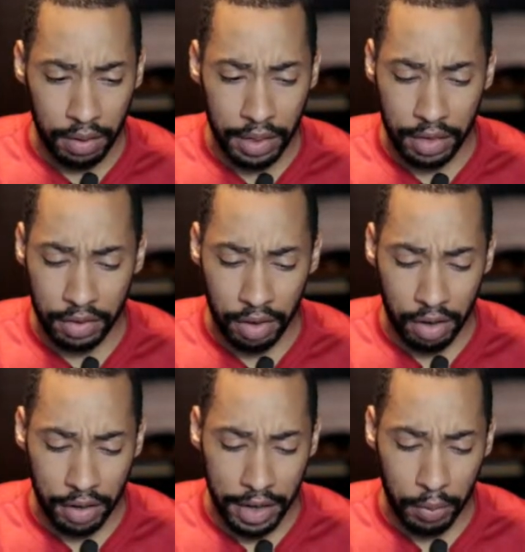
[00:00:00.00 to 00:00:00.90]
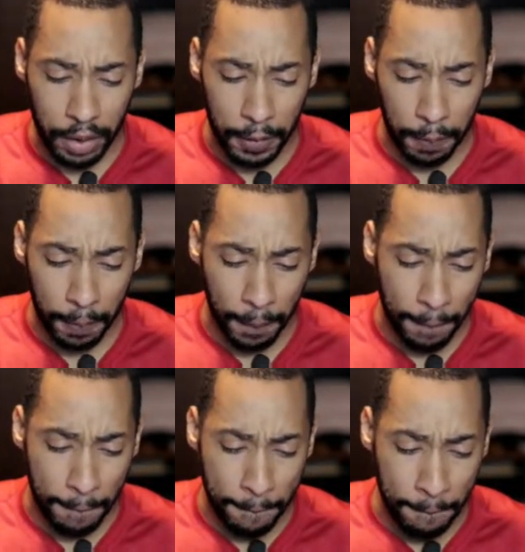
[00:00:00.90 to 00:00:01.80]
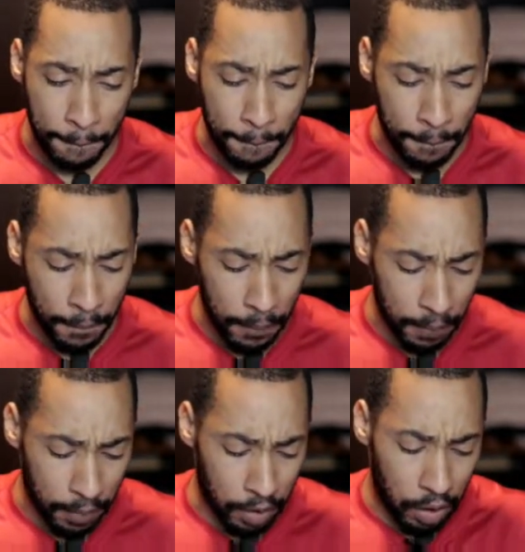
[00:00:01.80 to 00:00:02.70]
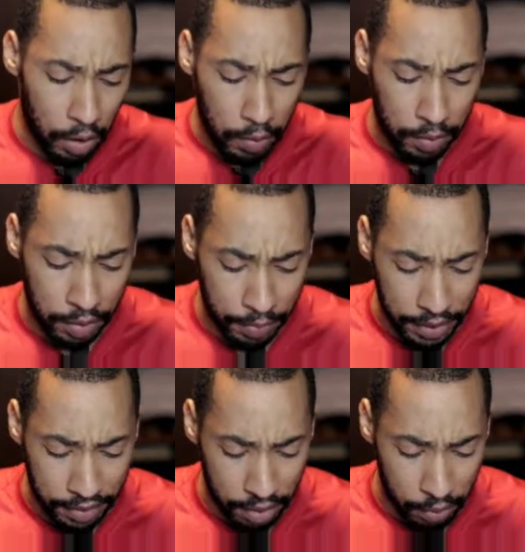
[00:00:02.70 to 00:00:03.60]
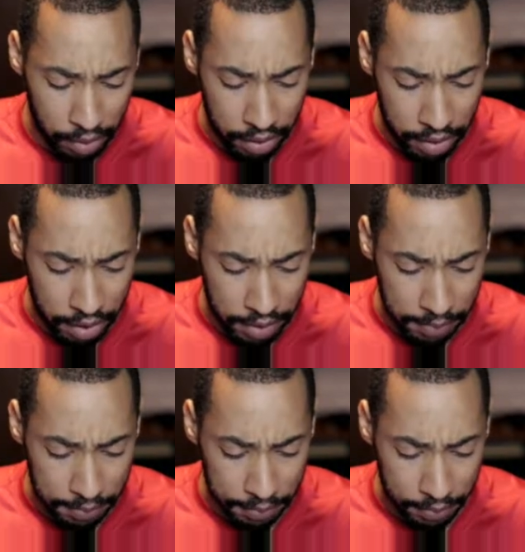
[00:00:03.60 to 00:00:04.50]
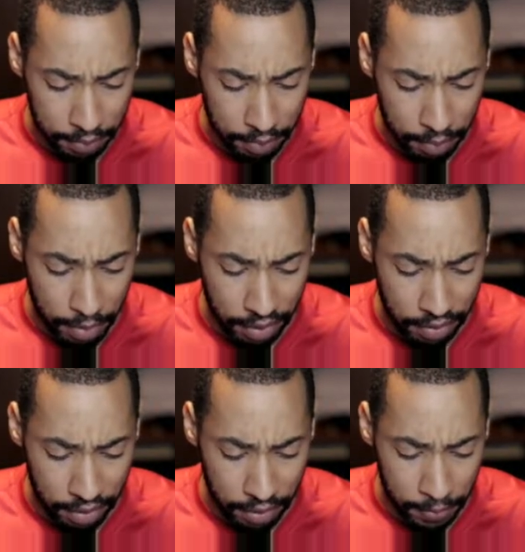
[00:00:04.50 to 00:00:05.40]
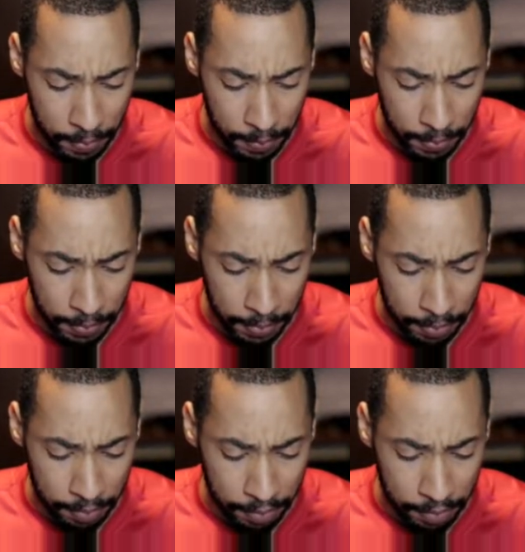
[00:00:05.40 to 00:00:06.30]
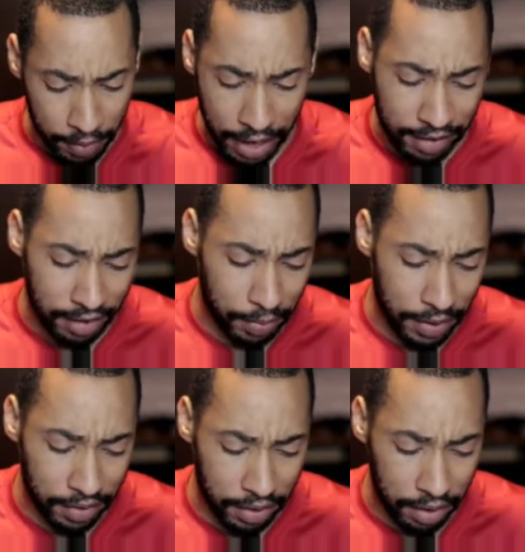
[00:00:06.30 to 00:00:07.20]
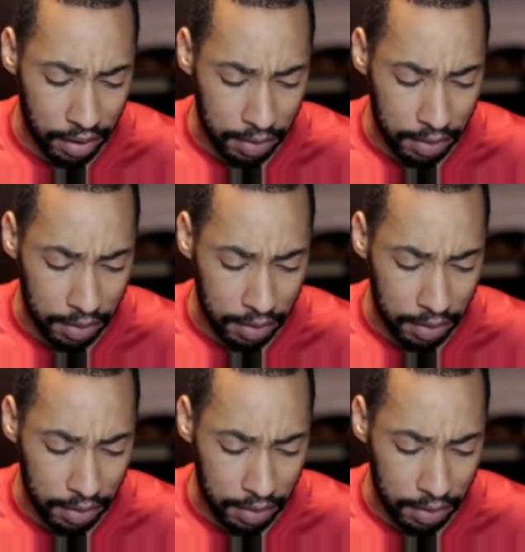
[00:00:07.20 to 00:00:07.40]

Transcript: get started that way. So some things that I want to mention, I just mentioned,